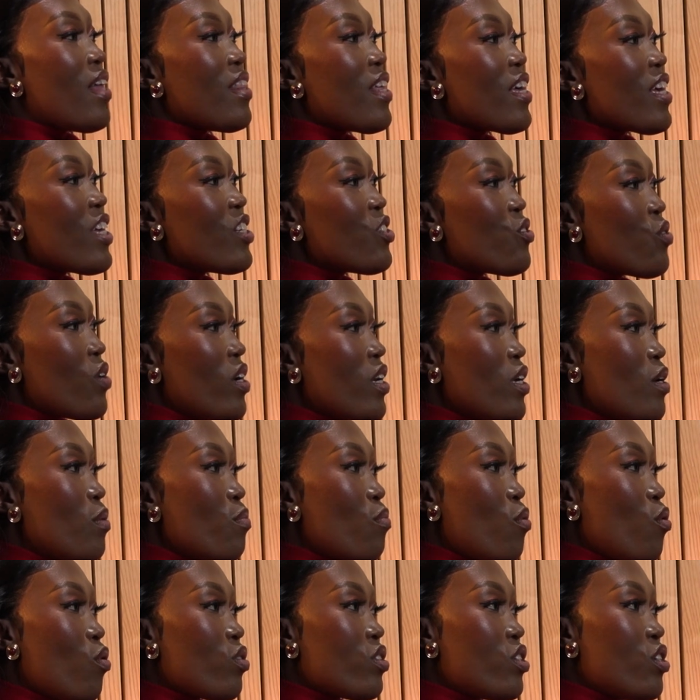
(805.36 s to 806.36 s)
I think it's really
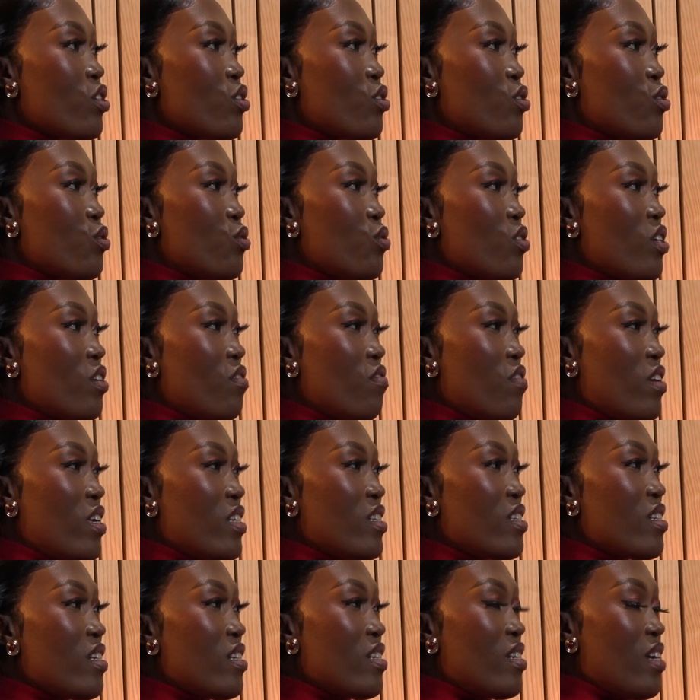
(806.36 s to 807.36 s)
important to
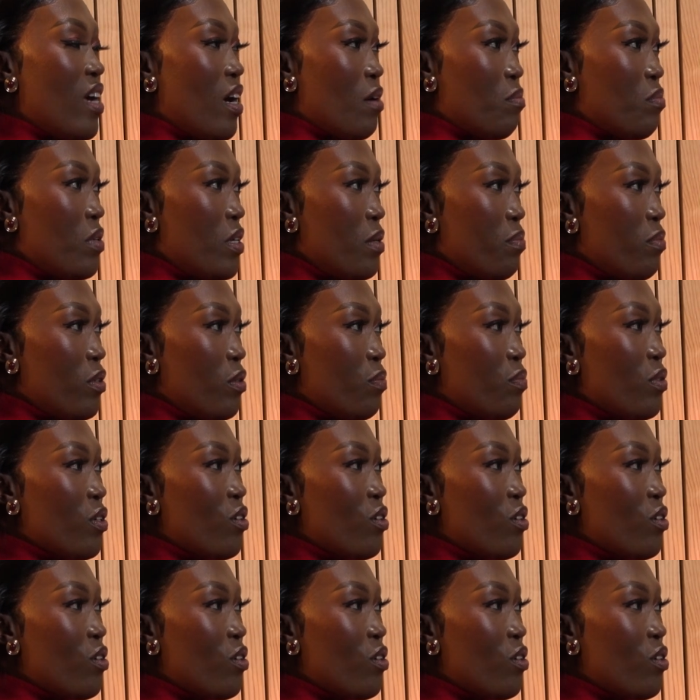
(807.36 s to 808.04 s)
invest in young people